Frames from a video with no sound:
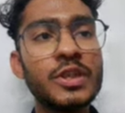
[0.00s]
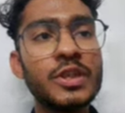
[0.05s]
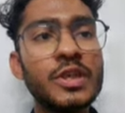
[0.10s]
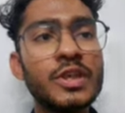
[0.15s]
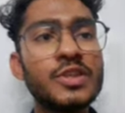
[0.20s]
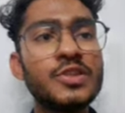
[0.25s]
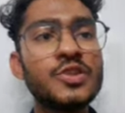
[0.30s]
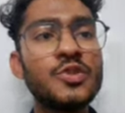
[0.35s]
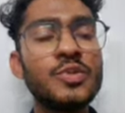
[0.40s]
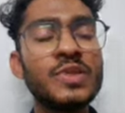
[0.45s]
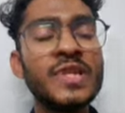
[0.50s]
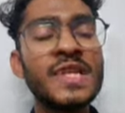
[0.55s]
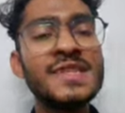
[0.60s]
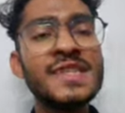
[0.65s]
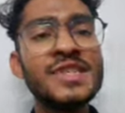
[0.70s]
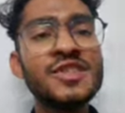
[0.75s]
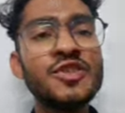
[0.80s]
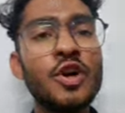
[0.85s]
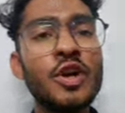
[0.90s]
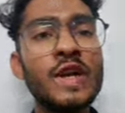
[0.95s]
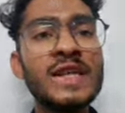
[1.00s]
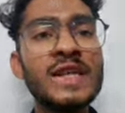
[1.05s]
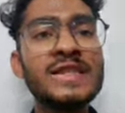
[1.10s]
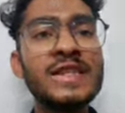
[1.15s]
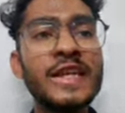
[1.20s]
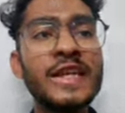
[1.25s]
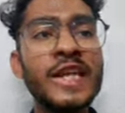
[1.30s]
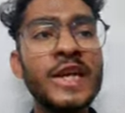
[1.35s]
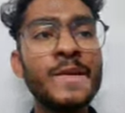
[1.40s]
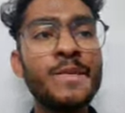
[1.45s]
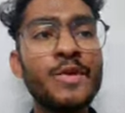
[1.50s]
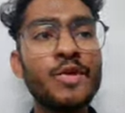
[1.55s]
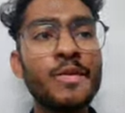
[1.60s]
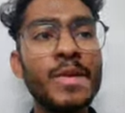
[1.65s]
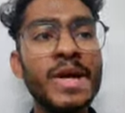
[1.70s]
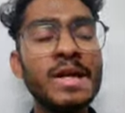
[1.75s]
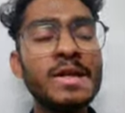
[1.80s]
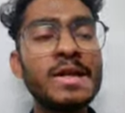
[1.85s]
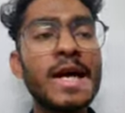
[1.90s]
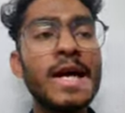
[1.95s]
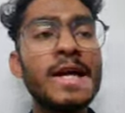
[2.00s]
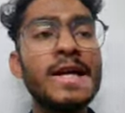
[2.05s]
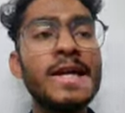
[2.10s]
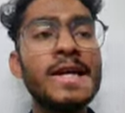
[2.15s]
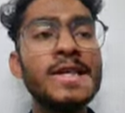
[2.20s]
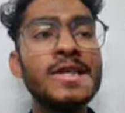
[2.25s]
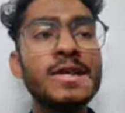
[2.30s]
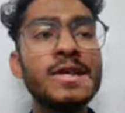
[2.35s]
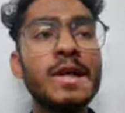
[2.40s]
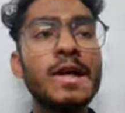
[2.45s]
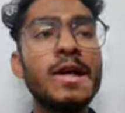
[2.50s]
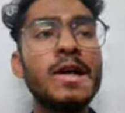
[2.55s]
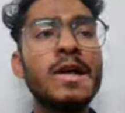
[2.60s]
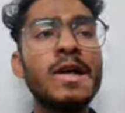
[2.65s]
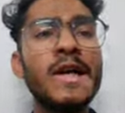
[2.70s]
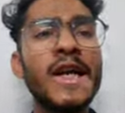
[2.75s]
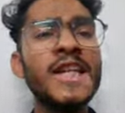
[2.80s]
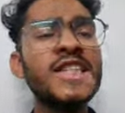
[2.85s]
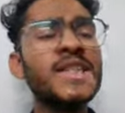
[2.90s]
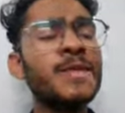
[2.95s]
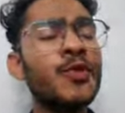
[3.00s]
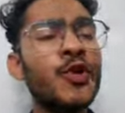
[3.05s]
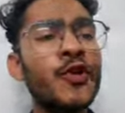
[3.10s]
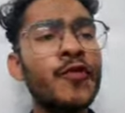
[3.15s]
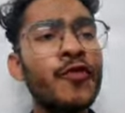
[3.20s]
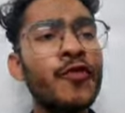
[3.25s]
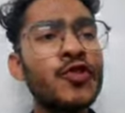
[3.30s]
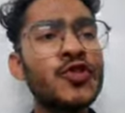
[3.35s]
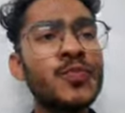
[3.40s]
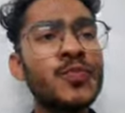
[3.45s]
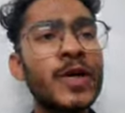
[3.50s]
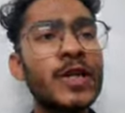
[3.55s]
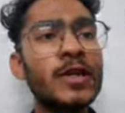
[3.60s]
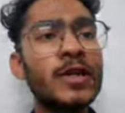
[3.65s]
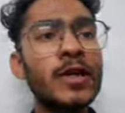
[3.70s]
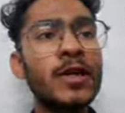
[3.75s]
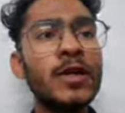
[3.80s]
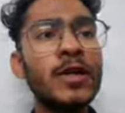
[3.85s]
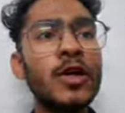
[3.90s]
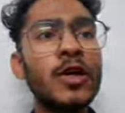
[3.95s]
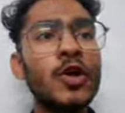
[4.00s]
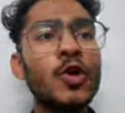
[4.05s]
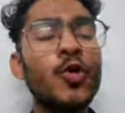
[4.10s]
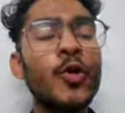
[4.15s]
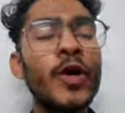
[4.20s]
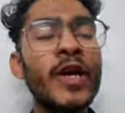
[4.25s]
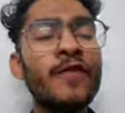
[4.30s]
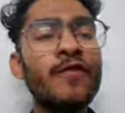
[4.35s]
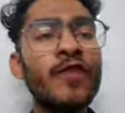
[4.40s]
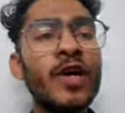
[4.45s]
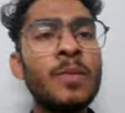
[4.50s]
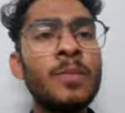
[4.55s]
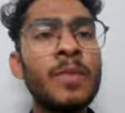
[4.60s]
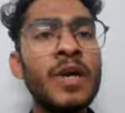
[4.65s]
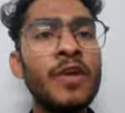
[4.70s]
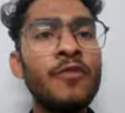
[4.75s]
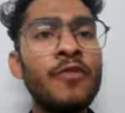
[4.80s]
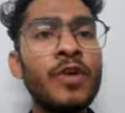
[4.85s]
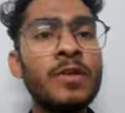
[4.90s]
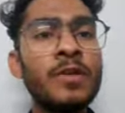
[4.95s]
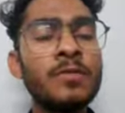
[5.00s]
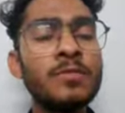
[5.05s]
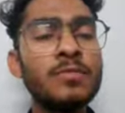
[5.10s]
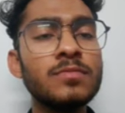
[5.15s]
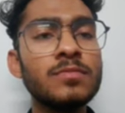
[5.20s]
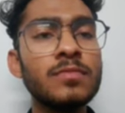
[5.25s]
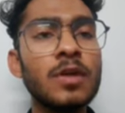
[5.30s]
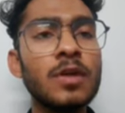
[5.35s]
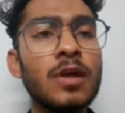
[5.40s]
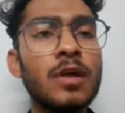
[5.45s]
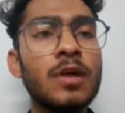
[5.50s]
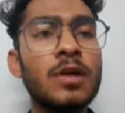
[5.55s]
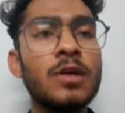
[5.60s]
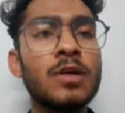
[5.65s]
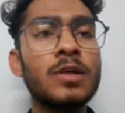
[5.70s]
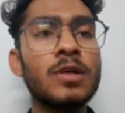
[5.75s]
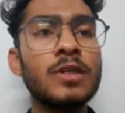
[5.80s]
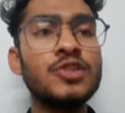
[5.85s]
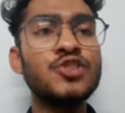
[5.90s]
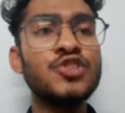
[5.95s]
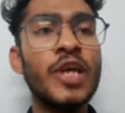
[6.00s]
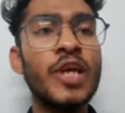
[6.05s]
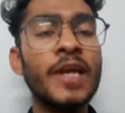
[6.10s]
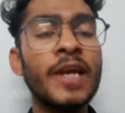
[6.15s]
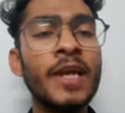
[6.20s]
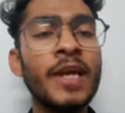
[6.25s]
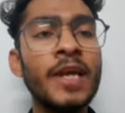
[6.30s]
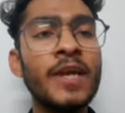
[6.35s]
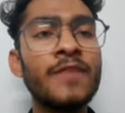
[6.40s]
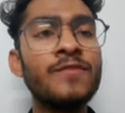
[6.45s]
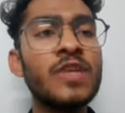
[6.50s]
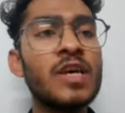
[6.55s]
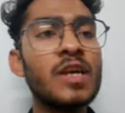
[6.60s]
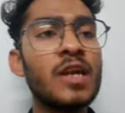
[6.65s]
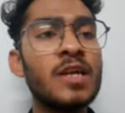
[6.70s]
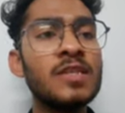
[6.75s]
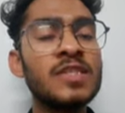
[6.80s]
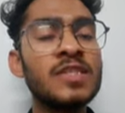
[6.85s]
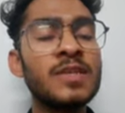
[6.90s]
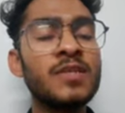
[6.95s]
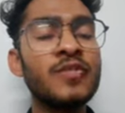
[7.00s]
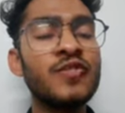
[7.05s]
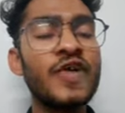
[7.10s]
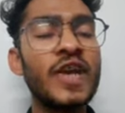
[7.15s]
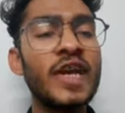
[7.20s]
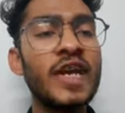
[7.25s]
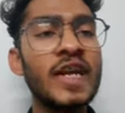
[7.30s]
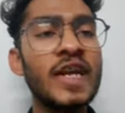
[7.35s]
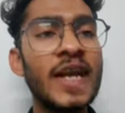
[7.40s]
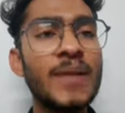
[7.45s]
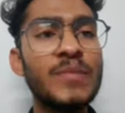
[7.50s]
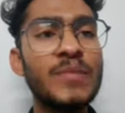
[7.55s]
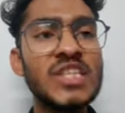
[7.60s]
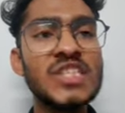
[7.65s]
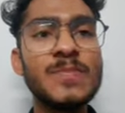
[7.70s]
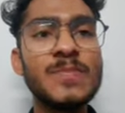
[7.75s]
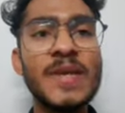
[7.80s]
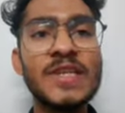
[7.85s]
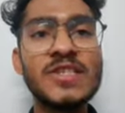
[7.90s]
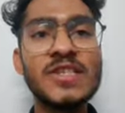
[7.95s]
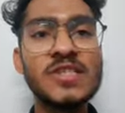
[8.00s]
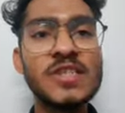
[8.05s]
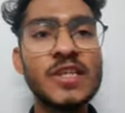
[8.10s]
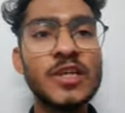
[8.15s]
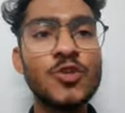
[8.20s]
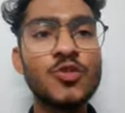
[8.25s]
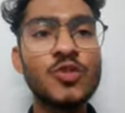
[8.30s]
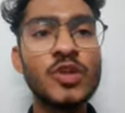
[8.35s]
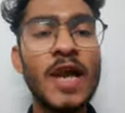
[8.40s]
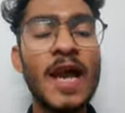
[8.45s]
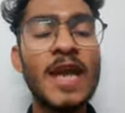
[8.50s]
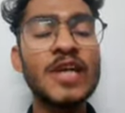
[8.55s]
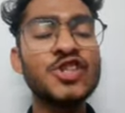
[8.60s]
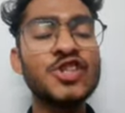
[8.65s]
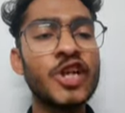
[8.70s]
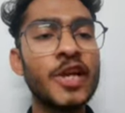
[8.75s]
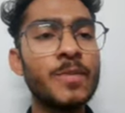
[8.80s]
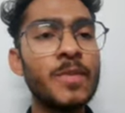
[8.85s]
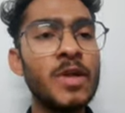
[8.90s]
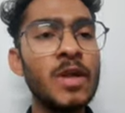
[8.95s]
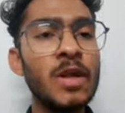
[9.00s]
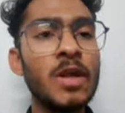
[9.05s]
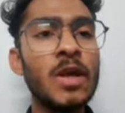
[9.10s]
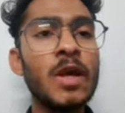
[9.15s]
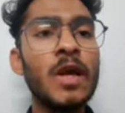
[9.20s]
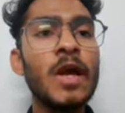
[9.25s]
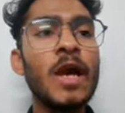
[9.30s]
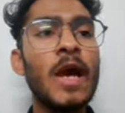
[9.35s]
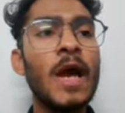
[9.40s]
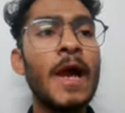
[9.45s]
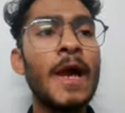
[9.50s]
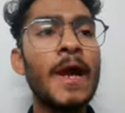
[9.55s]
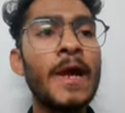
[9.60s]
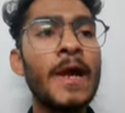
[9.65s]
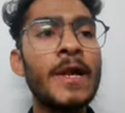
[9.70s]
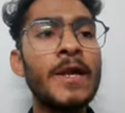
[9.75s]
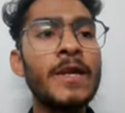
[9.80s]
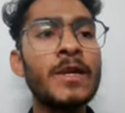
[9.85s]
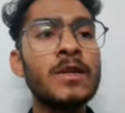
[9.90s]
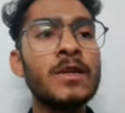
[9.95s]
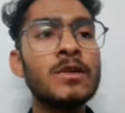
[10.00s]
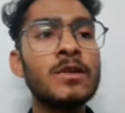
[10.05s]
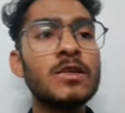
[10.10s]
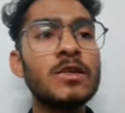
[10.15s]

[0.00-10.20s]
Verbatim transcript: so this is called as linear probing that is uh, it is a brute force method going one by one uh, checking if there are some vacant empty spaces into the hash table and the